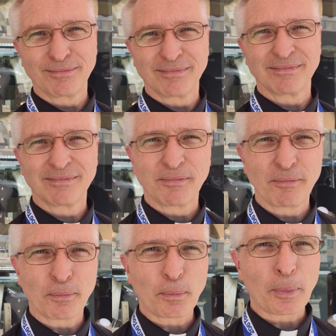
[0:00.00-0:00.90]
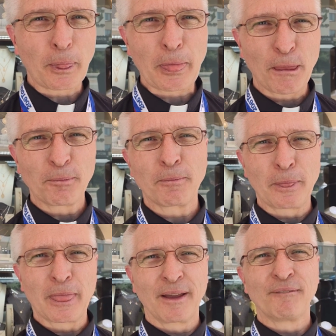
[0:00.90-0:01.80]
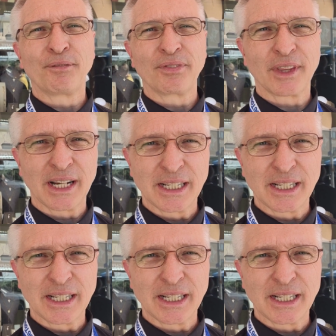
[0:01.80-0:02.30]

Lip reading: So good to ask her basically for help,